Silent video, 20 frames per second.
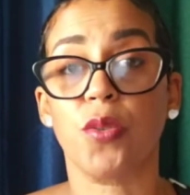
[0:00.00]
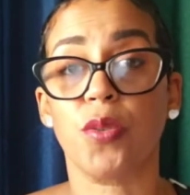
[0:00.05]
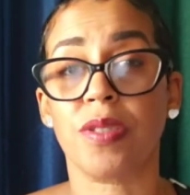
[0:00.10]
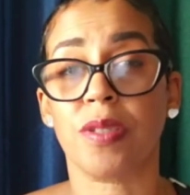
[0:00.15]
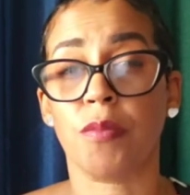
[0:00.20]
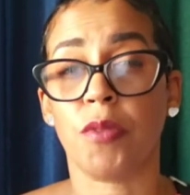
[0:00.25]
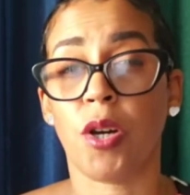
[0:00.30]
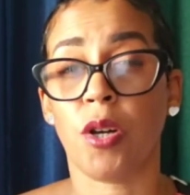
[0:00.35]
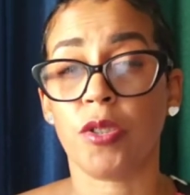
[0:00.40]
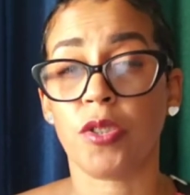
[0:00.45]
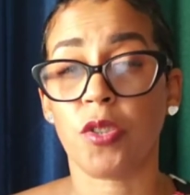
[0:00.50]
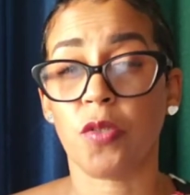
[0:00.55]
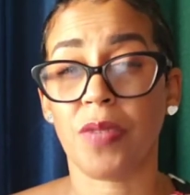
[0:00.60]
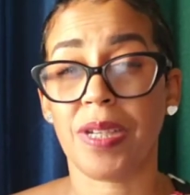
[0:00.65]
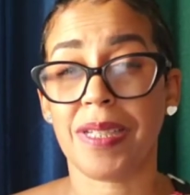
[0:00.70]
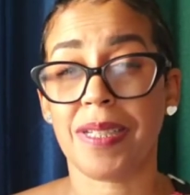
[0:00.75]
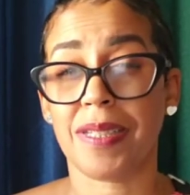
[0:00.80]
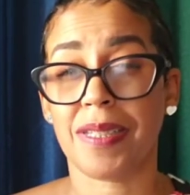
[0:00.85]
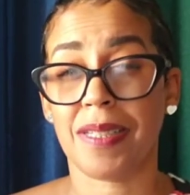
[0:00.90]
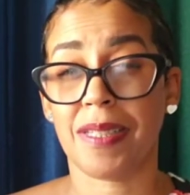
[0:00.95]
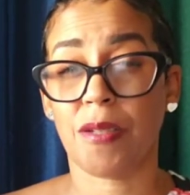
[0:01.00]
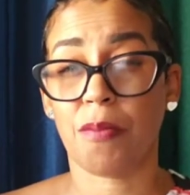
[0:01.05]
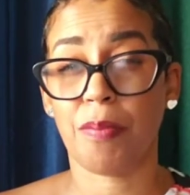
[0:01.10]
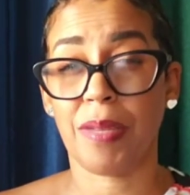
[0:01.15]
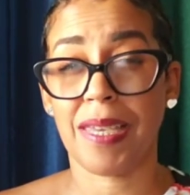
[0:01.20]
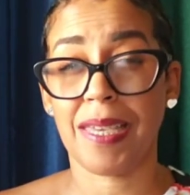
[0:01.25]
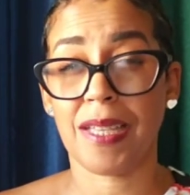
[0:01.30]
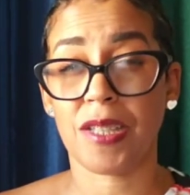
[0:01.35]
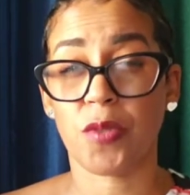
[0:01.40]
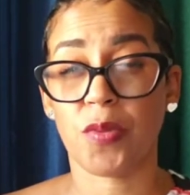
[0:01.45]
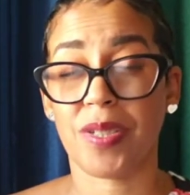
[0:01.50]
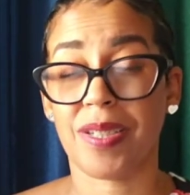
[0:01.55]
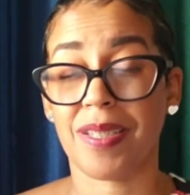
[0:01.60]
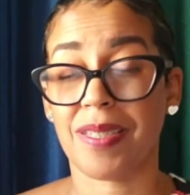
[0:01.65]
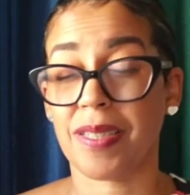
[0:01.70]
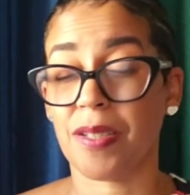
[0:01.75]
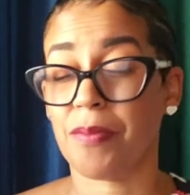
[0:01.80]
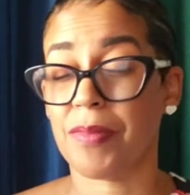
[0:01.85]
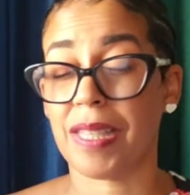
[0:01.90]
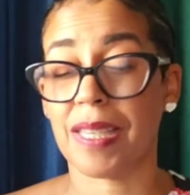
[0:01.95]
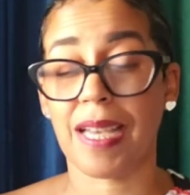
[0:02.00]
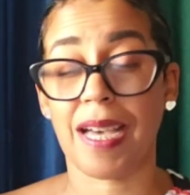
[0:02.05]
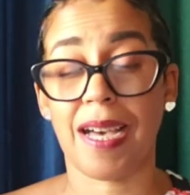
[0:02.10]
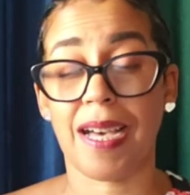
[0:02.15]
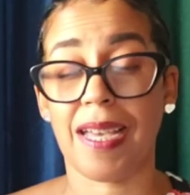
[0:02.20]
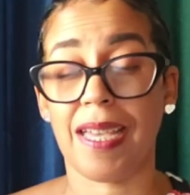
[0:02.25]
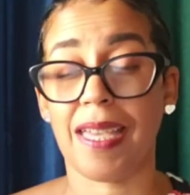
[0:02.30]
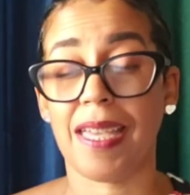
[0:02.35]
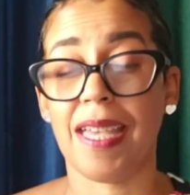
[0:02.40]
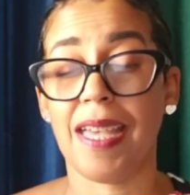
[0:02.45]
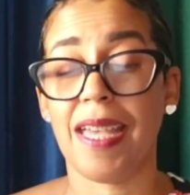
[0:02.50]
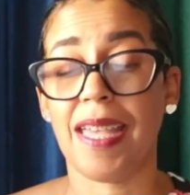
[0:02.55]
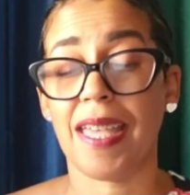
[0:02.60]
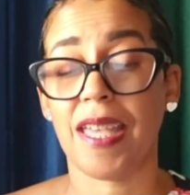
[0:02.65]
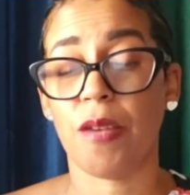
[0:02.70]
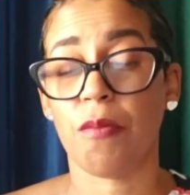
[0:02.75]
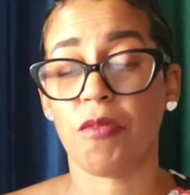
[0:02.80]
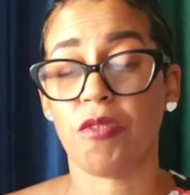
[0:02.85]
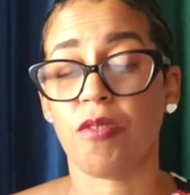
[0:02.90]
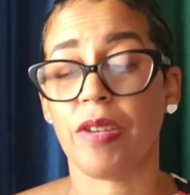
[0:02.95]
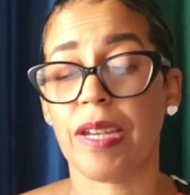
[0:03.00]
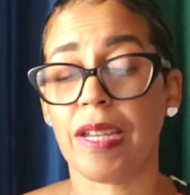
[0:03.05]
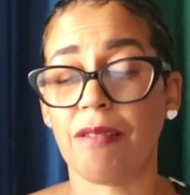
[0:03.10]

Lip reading: I was scared I would have to do some alterations in the pants, which is